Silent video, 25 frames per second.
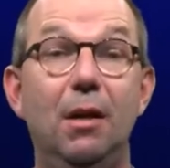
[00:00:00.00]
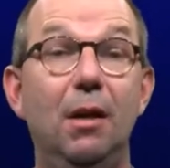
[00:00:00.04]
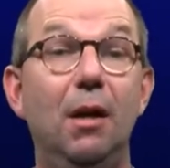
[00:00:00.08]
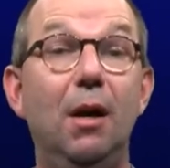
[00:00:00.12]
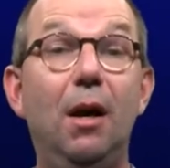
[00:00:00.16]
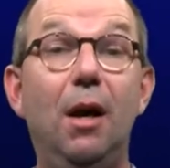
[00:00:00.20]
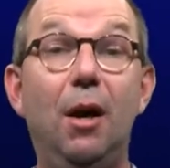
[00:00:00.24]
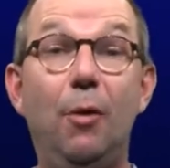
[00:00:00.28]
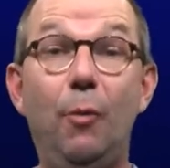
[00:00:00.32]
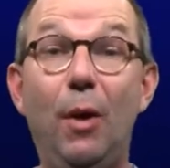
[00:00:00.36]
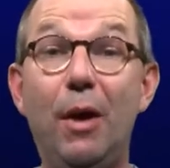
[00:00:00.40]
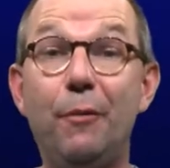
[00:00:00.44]

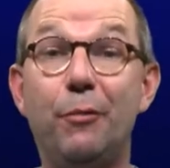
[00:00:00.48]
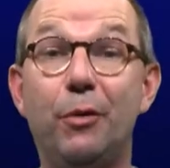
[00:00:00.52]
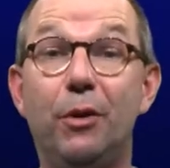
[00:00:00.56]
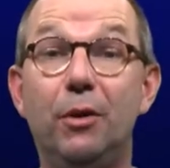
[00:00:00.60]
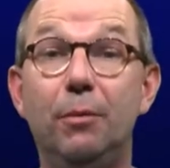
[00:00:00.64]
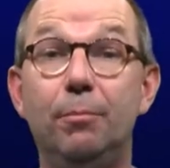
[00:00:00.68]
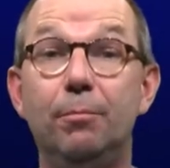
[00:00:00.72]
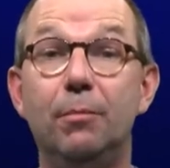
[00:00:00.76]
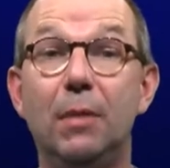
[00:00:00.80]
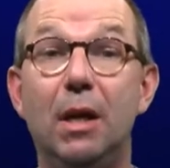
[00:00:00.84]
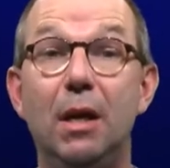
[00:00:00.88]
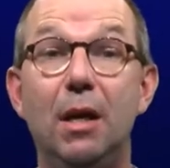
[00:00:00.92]
However,
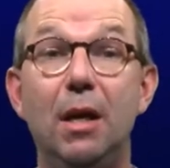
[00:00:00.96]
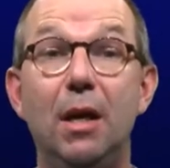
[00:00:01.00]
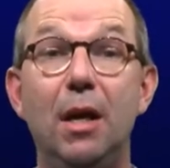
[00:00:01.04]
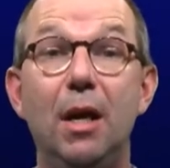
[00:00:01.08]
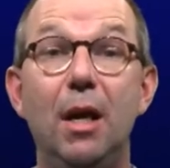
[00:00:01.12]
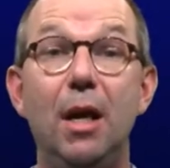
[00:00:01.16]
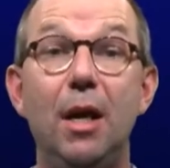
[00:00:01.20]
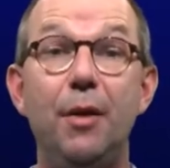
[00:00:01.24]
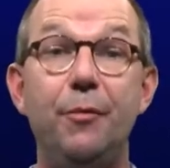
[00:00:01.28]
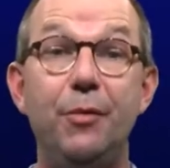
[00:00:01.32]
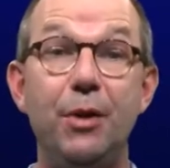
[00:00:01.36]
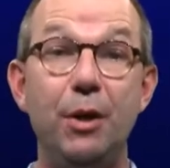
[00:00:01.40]

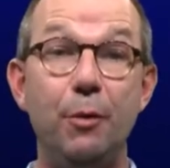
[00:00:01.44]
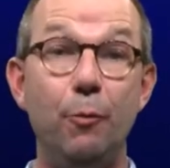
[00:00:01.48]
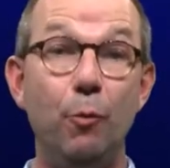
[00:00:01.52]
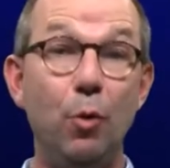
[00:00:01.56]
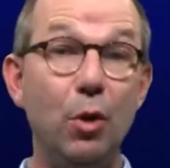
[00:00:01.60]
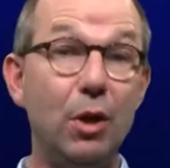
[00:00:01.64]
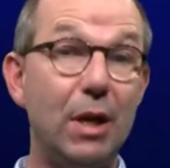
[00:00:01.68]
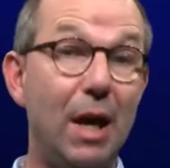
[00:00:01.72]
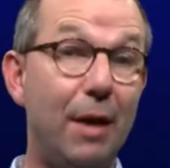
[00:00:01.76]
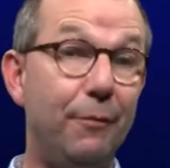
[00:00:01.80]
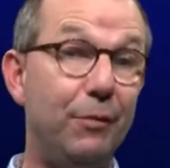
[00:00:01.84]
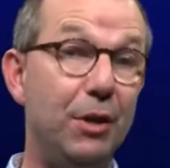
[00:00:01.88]
if you would
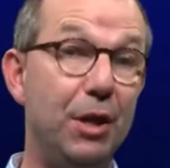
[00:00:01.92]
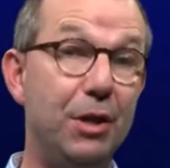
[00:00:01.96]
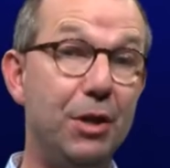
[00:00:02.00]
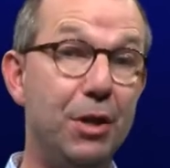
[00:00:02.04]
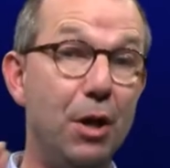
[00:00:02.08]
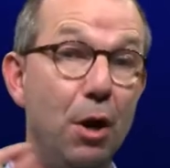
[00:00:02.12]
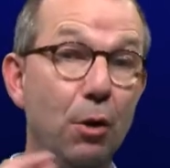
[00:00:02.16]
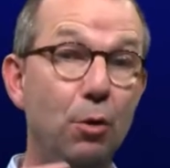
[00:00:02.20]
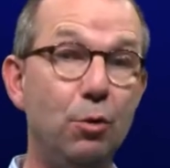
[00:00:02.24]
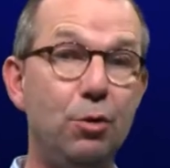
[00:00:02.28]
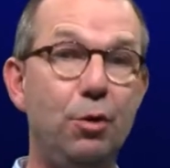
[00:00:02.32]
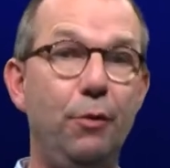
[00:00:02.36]
have the
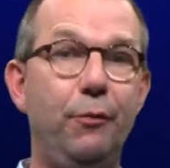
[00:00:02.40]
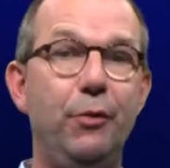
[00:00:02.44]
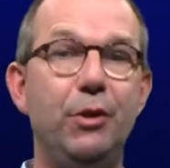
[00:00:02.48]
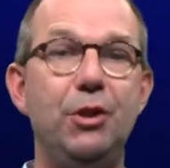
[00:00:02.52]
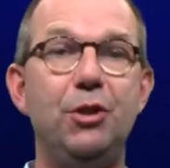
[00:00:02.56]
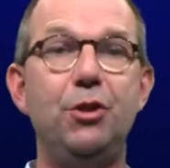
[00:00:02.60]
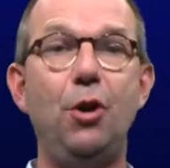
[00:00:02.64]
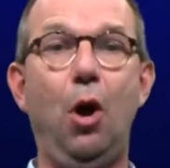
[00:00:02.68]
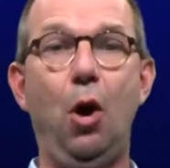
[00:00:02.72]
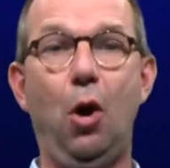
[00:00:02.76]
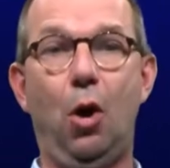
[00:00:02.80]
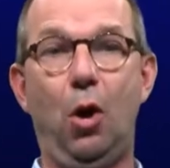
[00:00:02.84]
nose of a
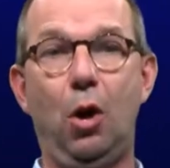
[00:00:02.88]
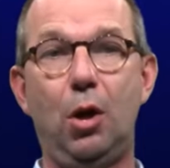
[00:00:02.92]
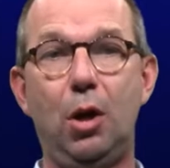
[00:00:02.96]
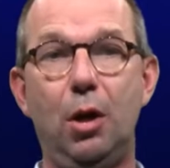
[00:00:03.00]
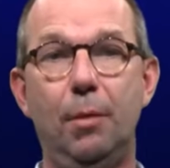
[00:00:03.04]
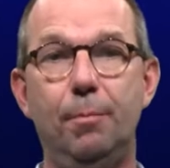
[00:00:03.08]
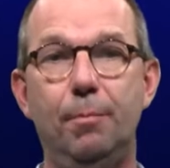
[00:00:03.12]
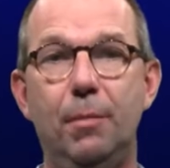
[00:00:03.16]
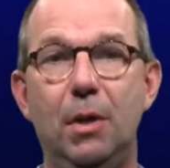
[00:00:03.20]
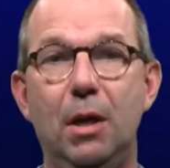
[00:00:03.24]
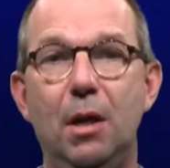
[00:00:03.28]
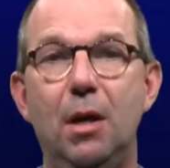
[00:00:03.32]
dog,
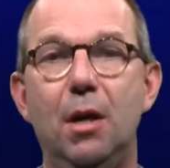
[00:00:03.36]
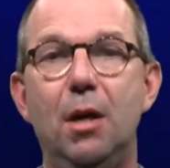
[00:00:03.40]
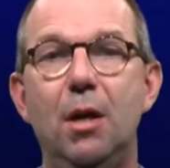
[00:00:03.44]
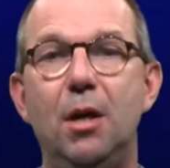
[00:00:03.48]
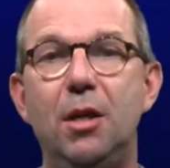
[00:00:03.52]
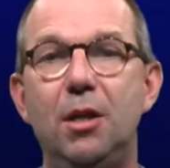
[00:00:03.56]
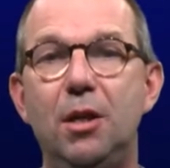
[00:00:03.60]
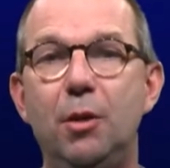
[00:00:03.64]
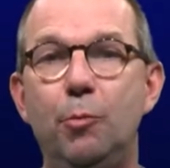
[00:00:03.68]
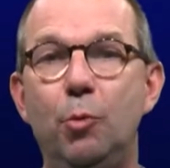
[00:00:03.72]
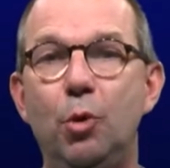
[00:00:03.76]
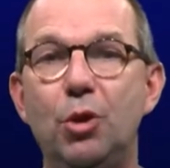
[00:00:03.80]

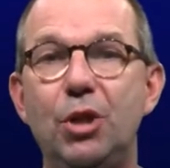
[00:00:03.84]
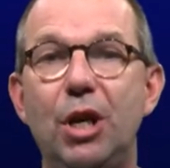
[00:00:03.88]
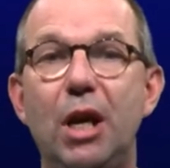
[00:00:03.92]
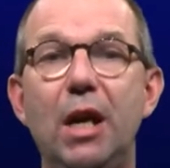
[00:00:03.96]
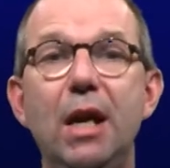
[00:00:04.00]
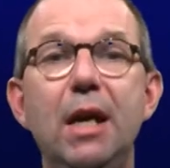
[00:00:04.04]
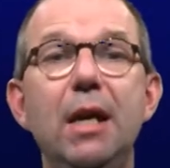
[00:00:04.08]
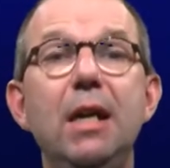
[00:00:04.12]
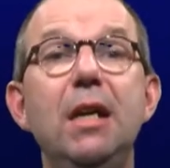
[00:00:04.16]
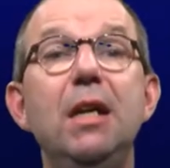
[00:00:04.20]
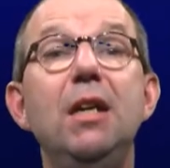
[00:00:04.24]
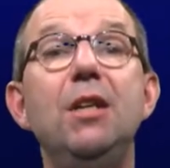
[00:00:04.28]
you would
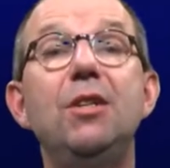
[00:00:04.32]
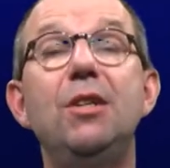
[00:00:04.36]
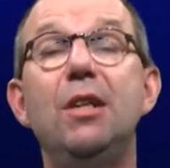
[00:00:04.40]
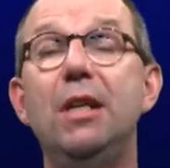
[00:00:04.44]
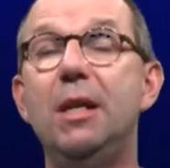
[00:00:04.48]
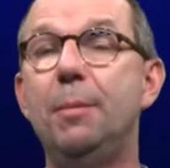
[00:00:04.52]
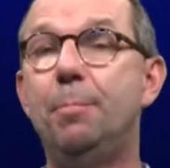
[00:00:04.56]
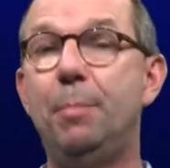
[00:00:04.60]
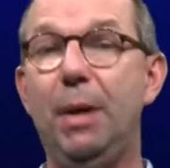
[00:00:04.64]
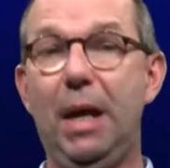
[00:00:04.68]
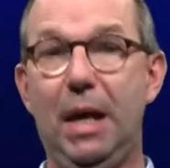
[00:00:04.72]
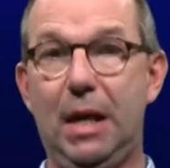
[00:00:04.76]
easily
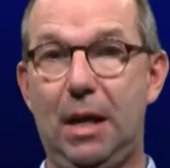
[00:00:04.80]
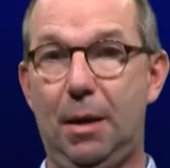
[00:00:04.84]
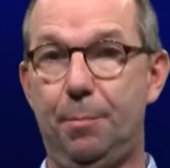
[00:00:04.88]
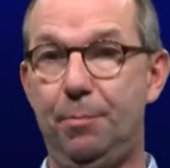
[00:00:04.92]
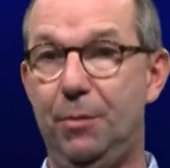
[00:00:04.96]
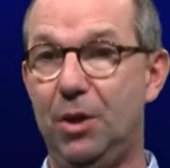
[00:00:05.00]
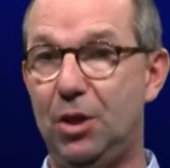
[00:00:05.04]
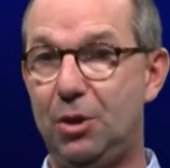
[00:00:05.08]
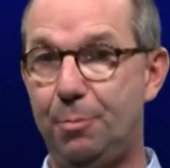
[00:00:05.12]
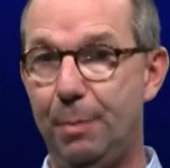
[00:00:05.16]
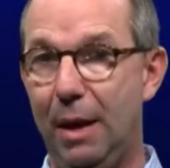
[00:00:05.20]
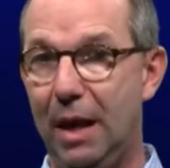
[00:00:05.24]
pick up the
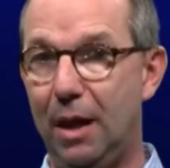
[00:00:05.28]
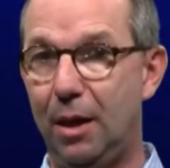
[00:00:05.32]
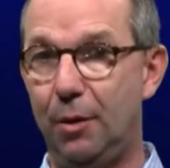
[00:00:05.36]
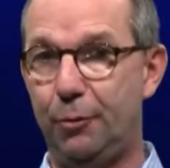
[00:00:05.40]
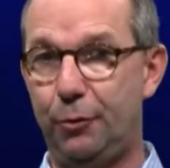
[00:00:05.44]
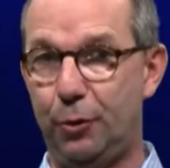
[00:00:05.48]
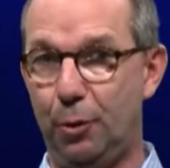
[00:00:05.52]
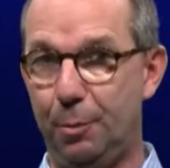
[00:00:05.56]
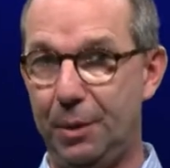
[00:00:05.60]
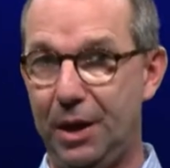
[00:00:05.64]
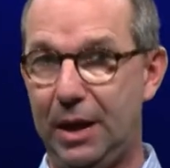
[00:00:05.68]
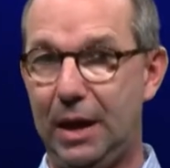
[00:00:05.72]
smell
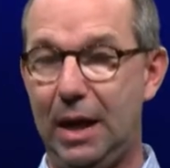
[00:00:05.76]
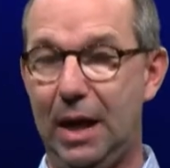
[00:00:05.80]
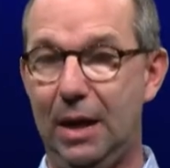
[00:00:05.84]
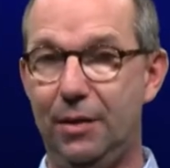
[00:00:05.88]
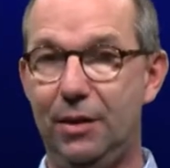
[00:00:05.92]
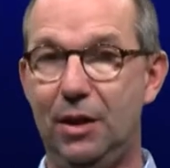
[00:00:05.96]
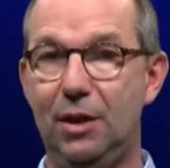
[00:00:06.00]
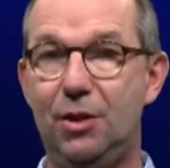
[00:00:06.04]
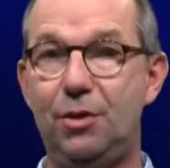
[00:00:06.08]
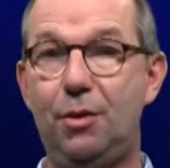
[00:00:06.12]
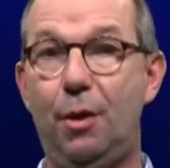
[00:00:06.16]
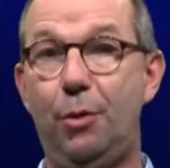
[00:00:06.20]
from the
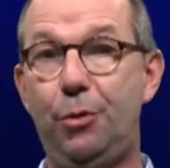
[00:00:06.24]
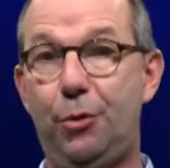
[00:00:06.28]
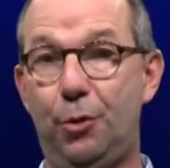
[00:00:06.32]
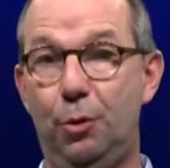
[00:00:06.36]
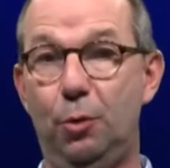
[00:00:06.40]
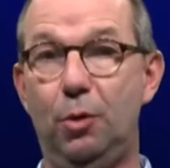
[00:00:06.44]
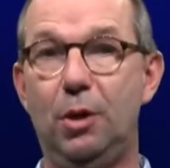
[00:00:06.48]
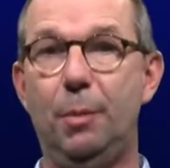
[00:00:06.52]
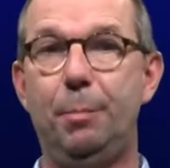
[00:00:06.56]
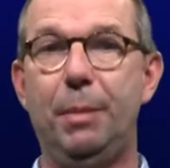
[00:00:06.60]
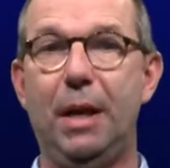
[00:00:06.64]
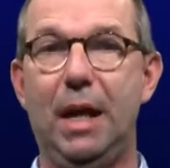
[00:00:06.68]
candies through
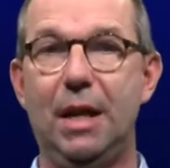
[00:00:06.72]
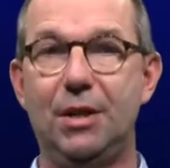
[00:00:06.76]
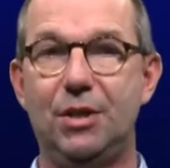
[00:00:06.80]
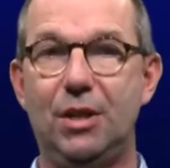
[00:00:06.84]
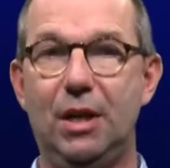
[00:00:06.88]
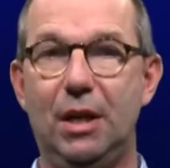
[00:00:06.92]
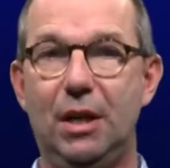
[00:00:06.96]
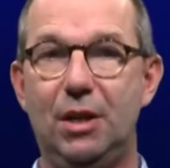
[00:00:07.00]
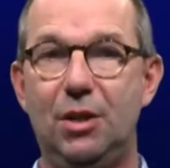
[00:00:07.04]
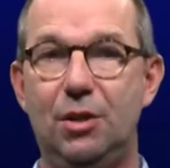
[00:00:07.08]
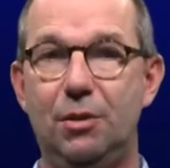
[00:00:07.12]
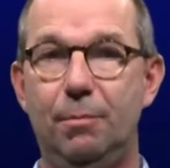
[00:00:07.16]
the
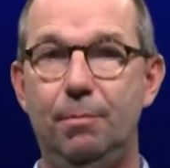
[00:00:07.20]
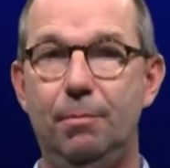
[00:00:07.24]
plastics.